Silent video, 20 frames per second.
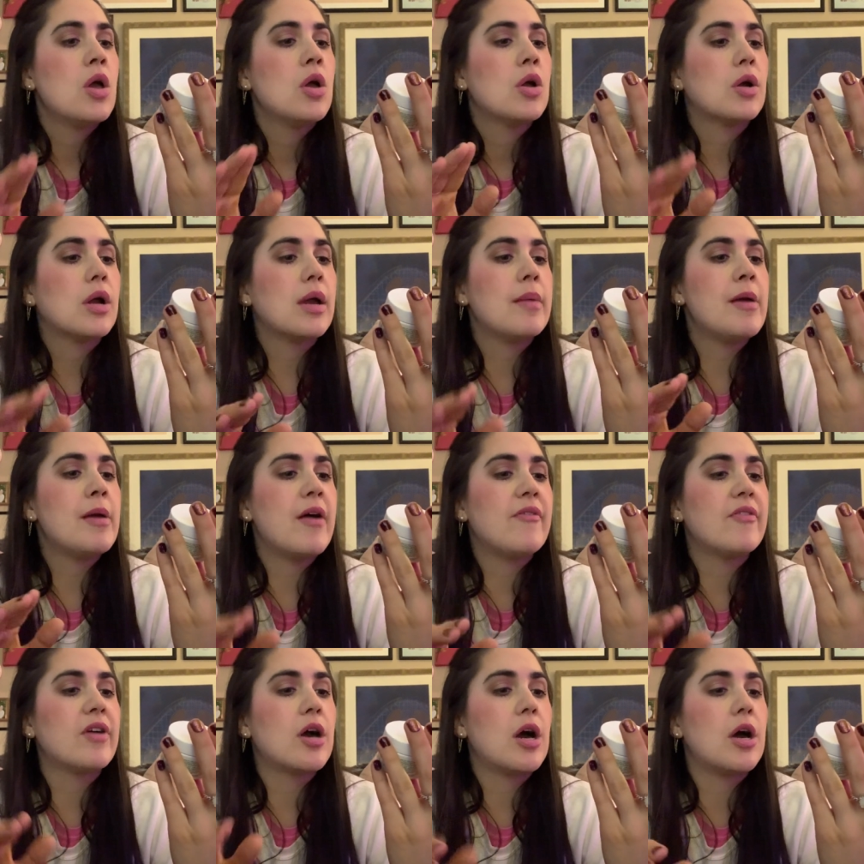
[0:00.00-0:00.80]
Creamy
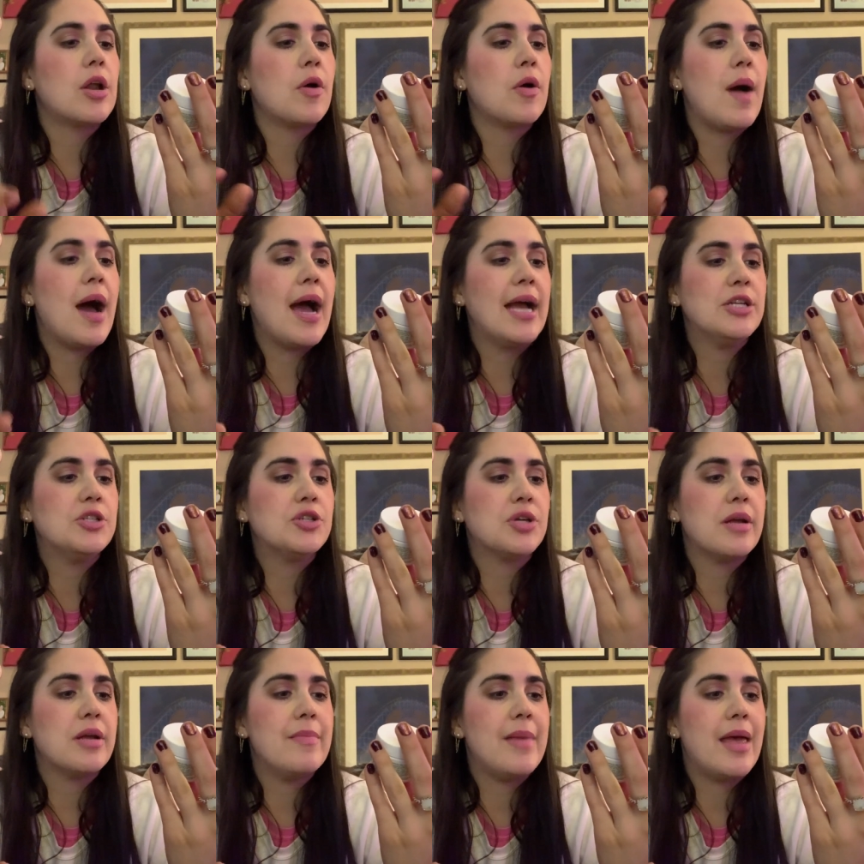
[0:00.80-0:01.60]
avocado eye
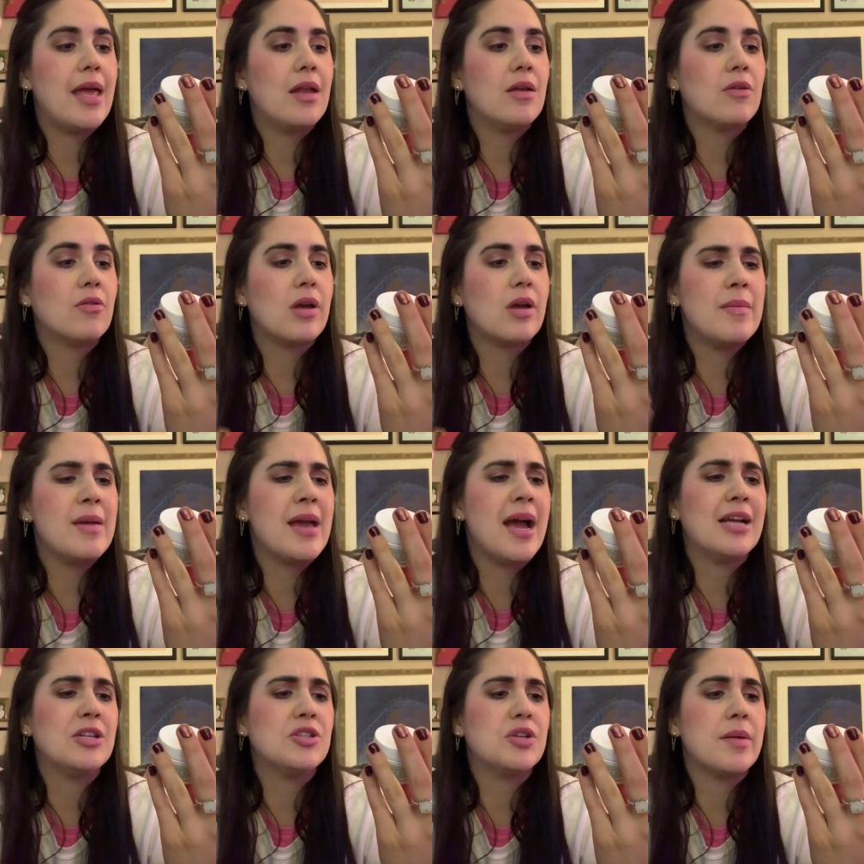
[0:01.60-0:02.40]
treatment, creamy
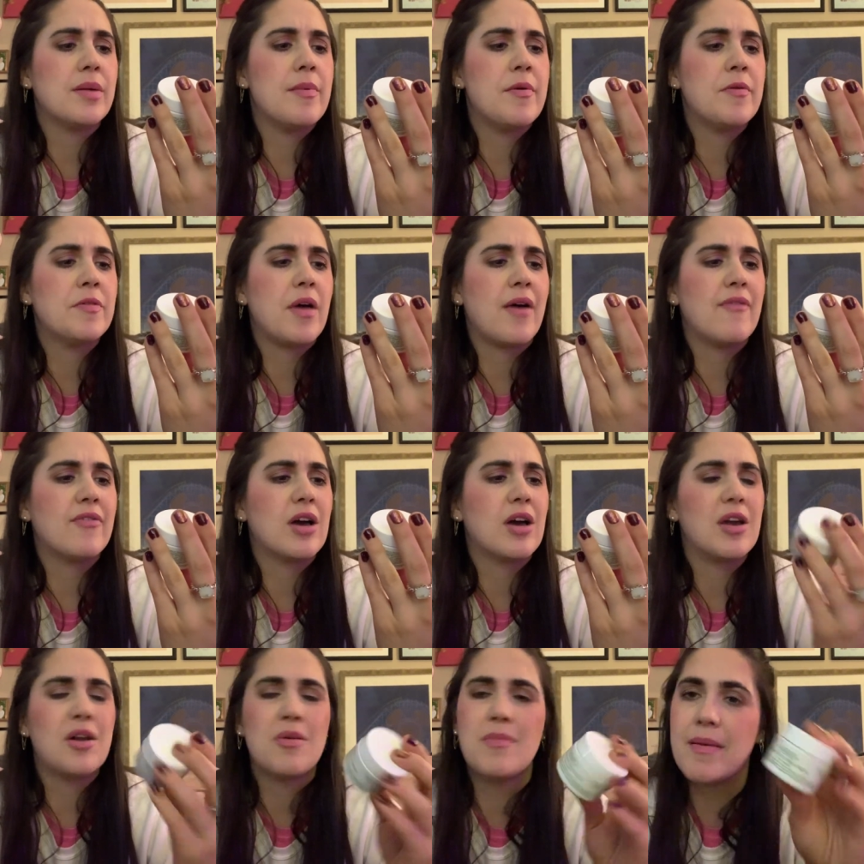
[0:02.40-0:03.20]
eye treatment with
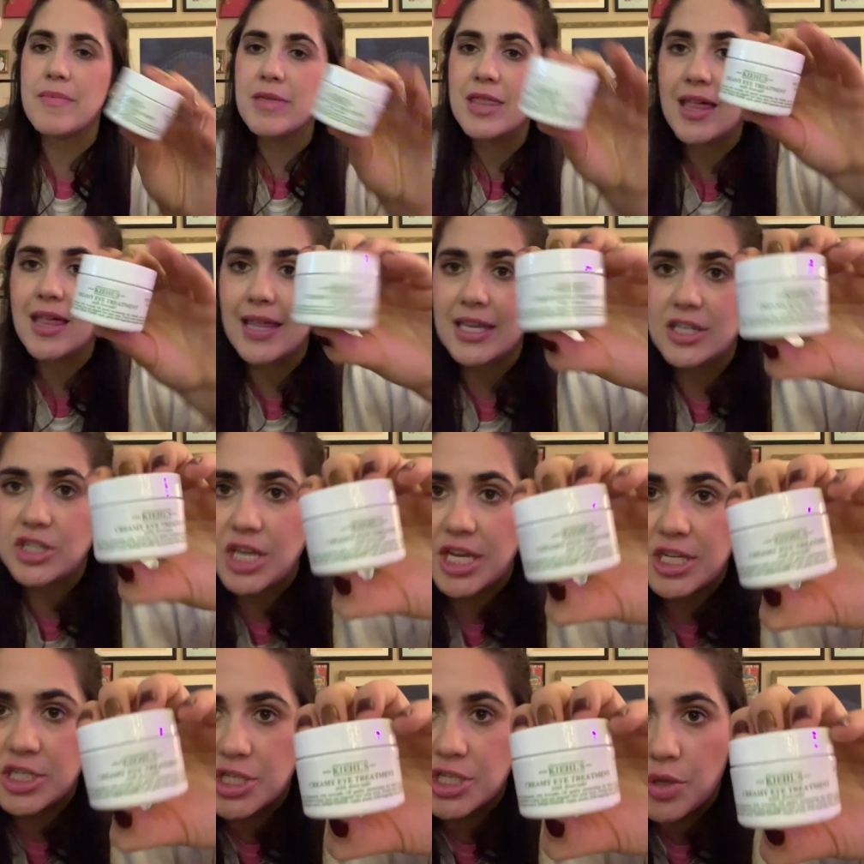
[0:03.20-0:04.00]
avocado. Maybe they like
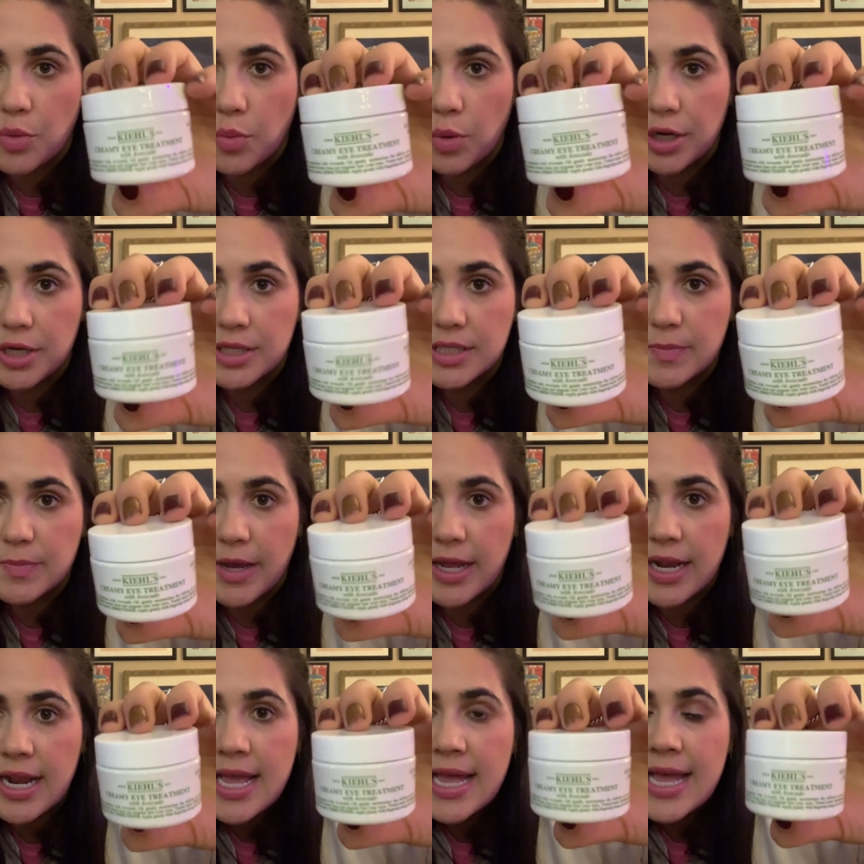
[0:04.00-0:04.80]
changed the words,
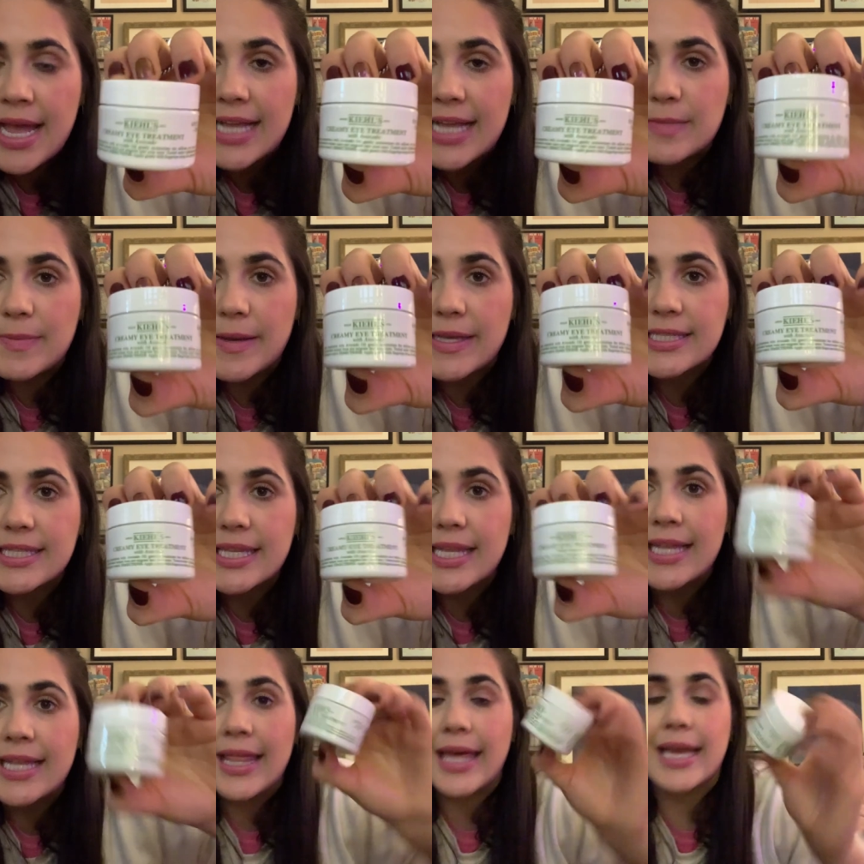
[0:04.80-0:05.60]
but it's
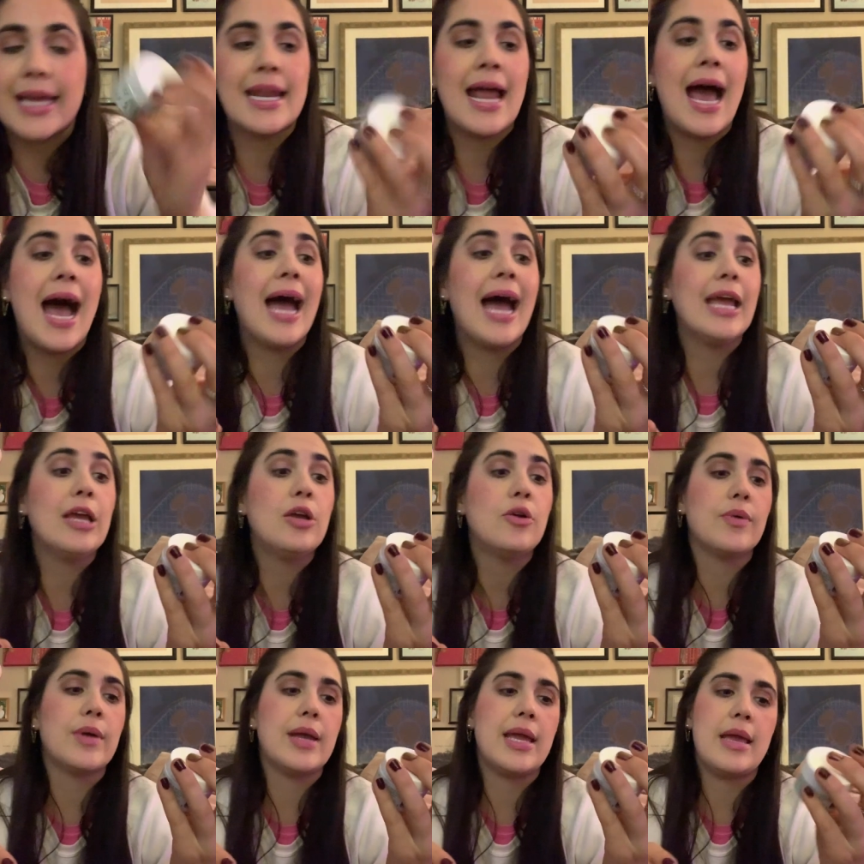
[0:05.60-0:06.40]
basically like an eye
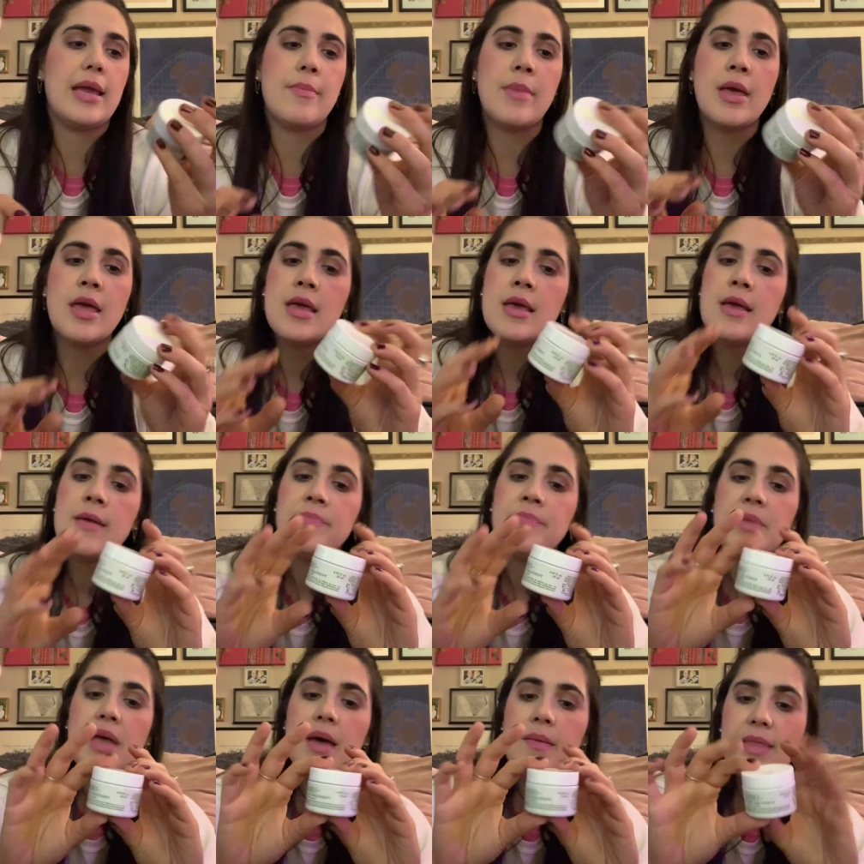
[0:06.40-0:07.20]
cream.
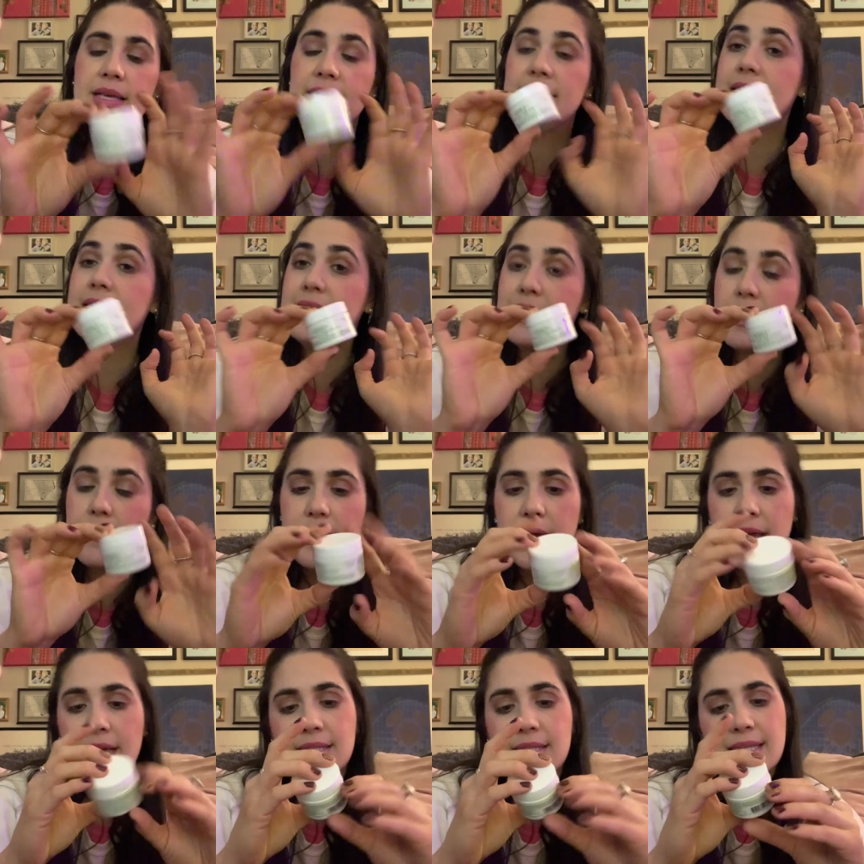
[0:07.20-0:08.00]
Um, this is the
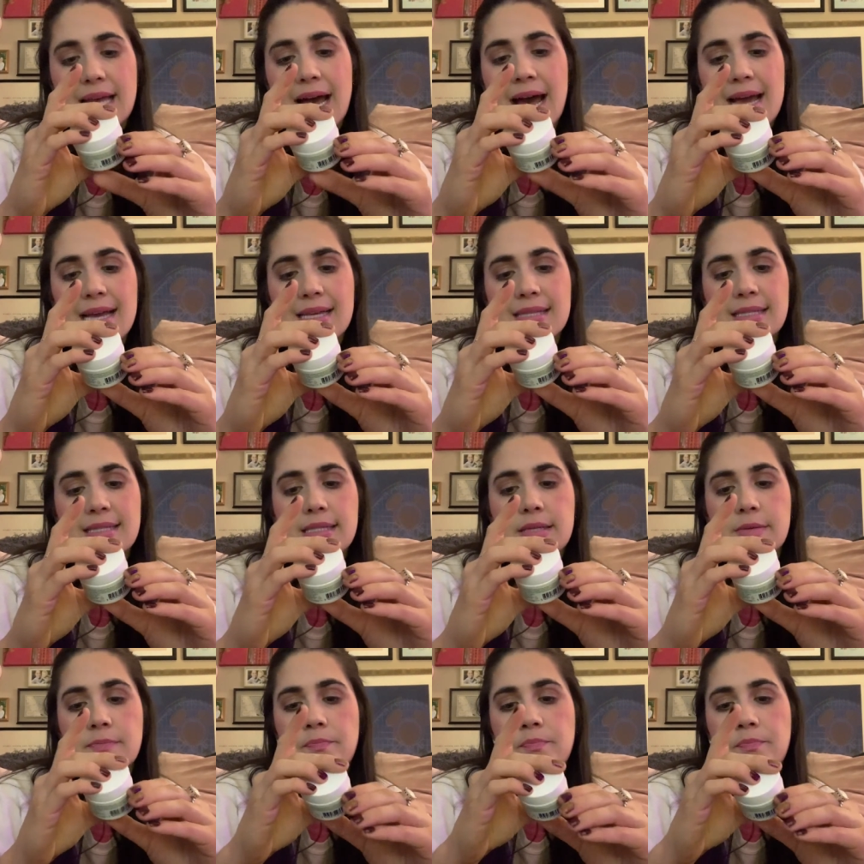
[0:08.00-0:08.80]
big size,